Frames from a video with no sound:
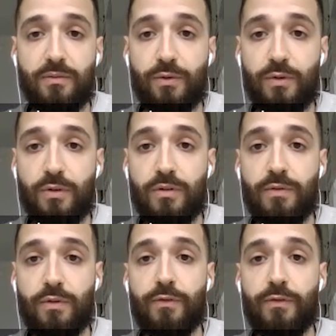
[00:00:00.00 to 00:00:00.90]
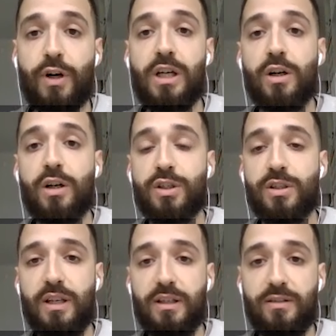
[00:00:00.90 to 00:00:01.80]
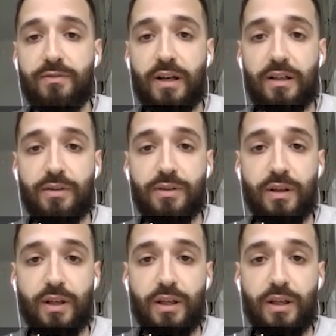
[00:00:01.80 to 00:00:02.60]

for very large negative values,